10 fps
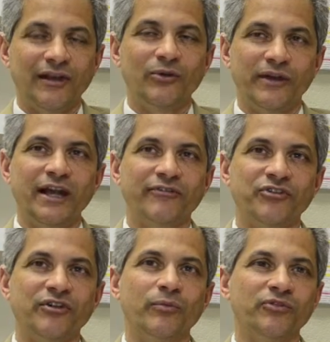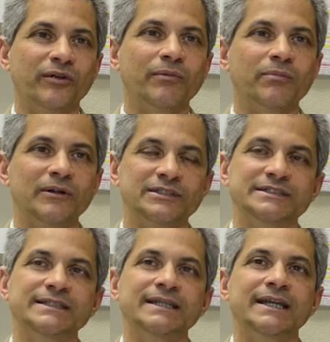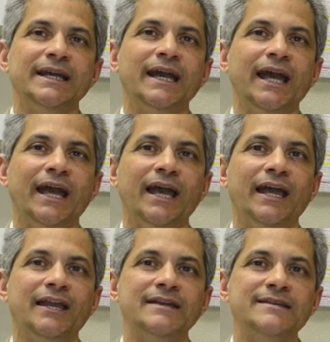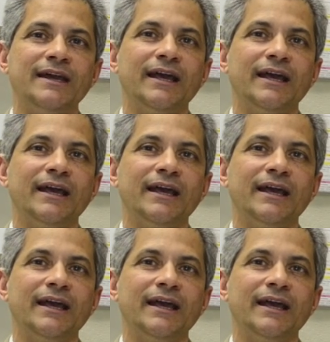is looking after children with cerebral palsy, and